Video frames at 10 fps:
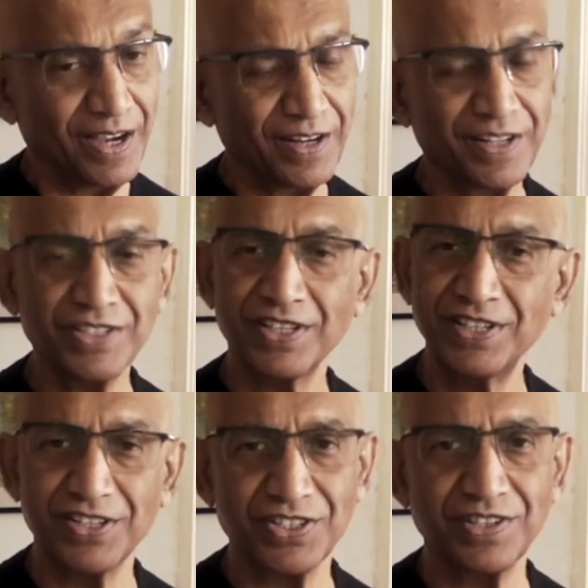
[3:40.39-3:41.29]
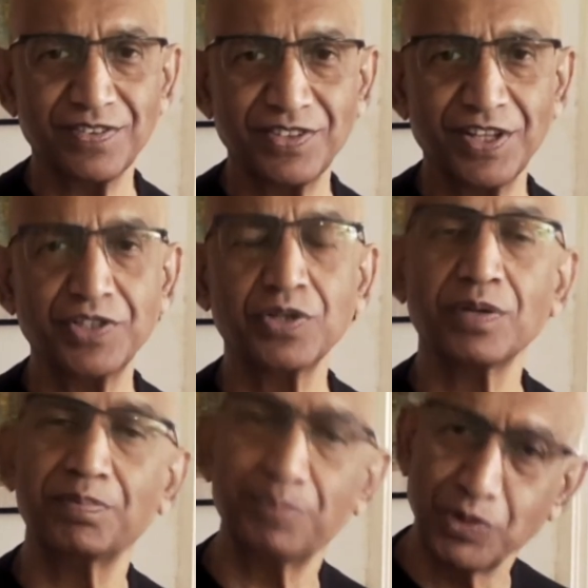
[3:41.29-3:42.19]
And I suggest that
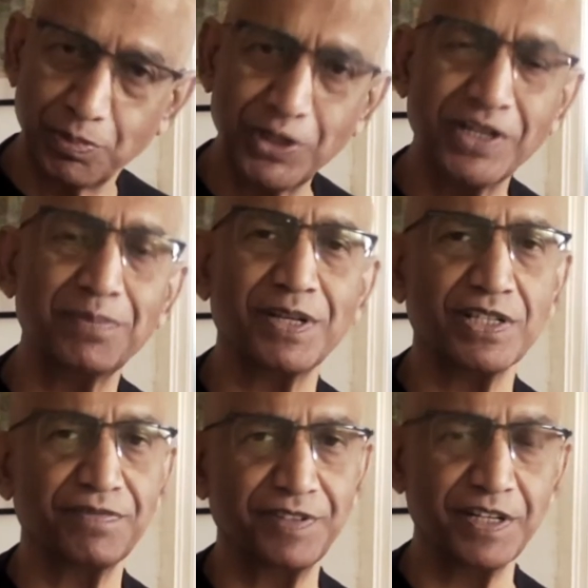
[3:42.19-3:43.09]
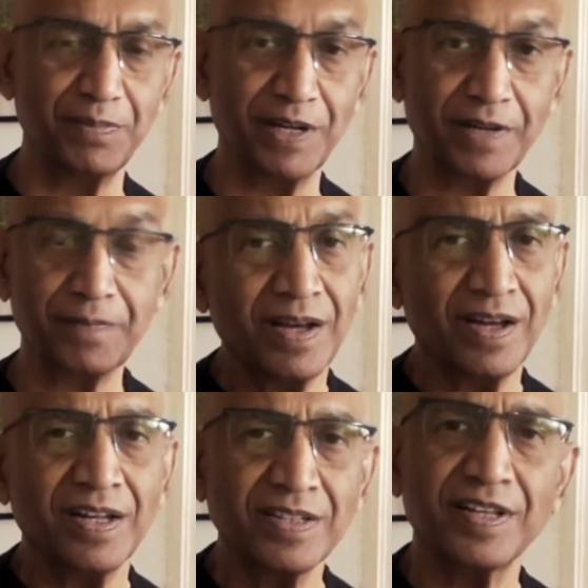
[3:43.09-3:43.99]
you put it up as a feedback. I
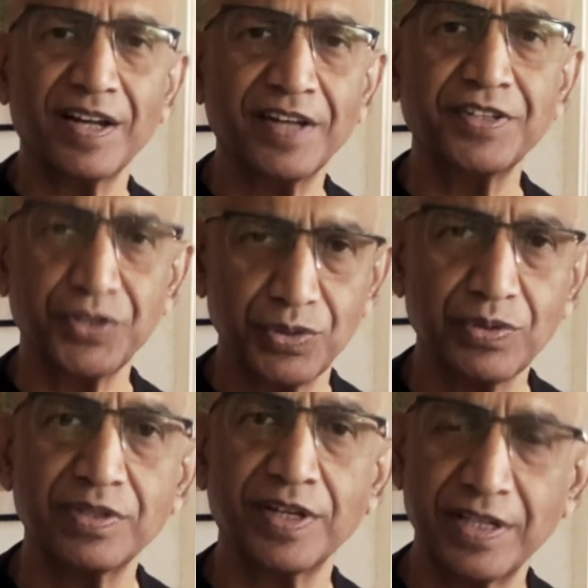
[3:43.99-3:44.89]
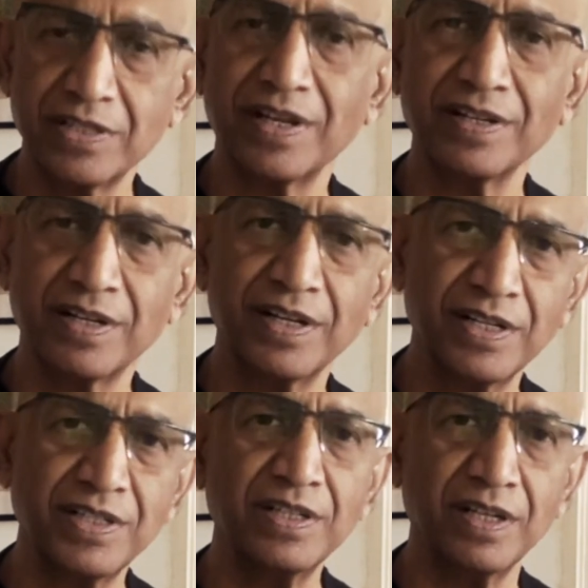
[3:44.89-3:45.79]
like that attitude that he's
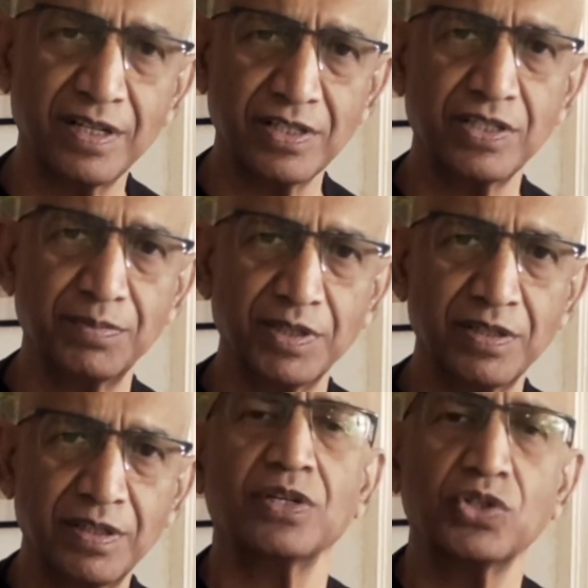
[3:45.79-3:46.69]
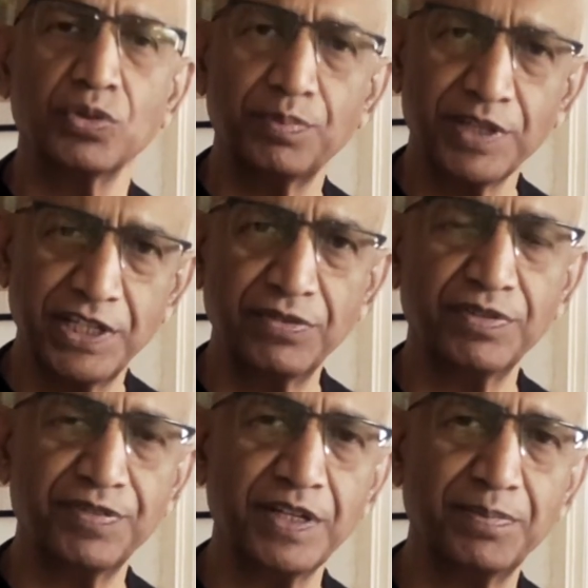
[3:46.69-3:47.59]
encouraging a customer to give a
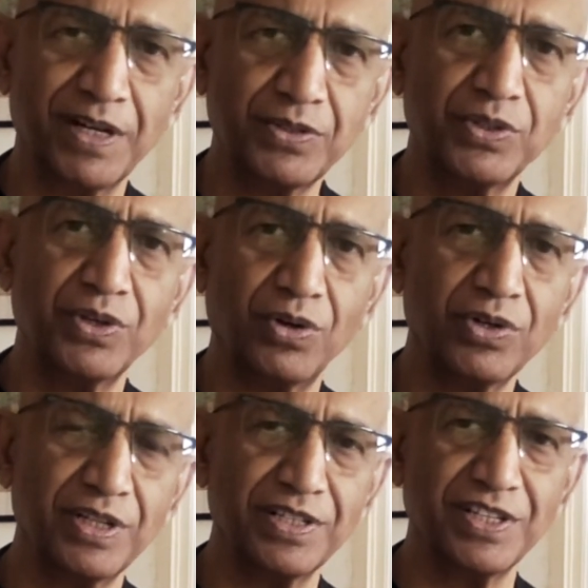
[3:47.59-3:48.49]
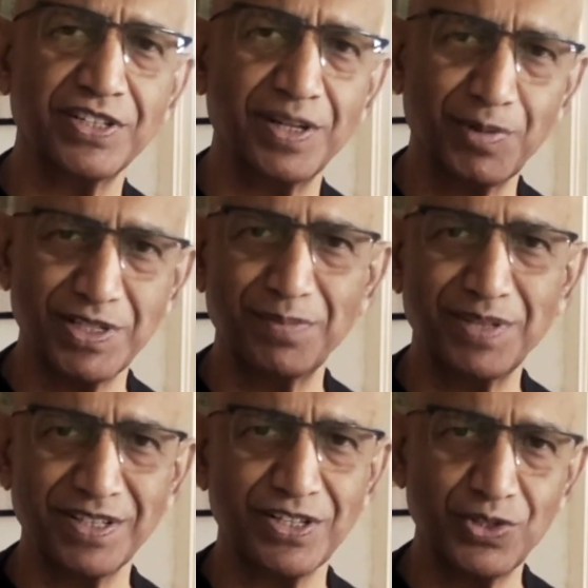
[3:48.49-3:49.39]
feedback to the organization about
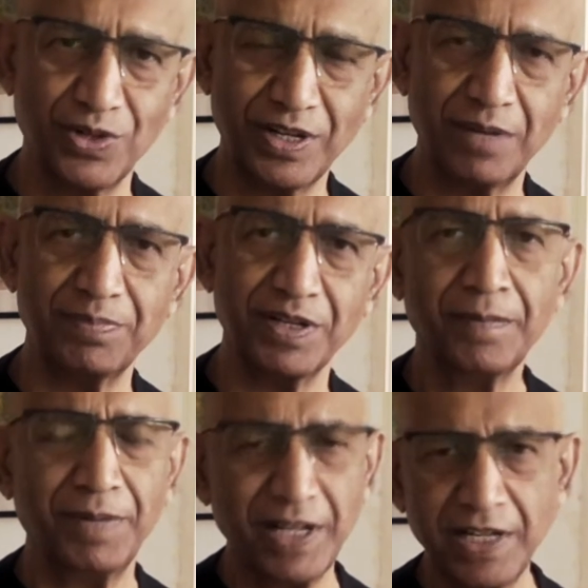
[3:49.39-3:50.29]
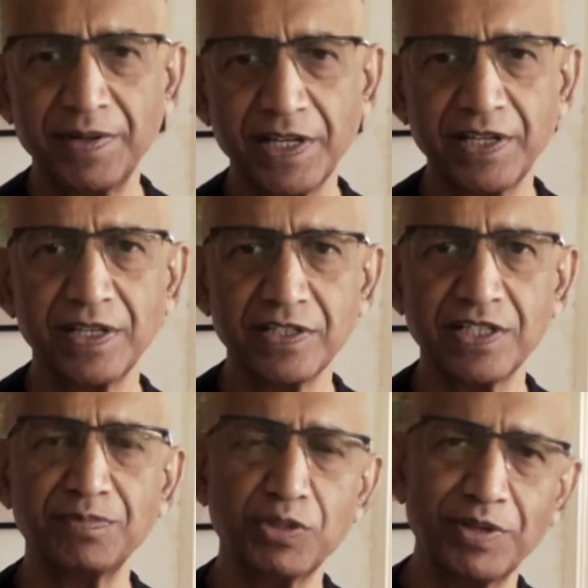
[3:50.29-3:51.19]
something that's not happening. But anyway, he
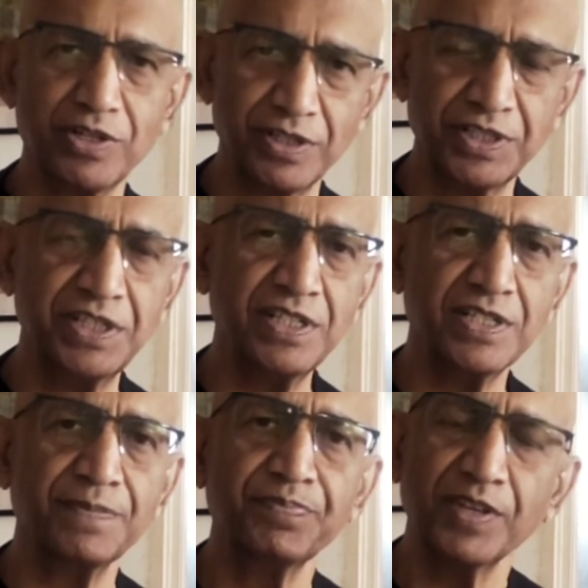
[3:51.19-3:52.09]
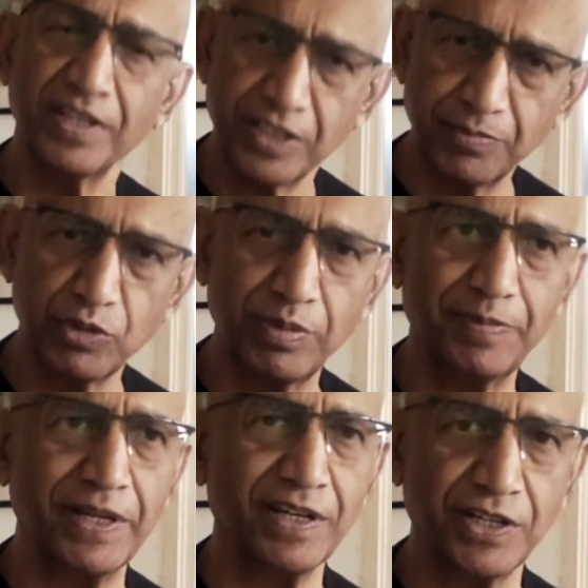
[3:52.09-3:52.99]
seemed to be courteous. He seemed to be
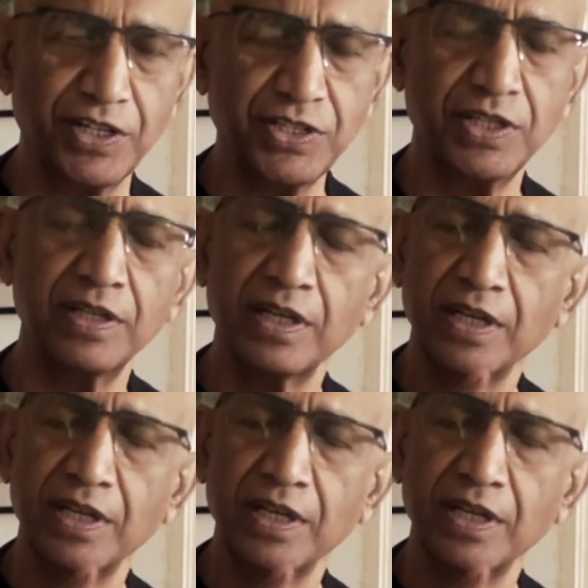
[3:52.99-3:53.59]
paying attention.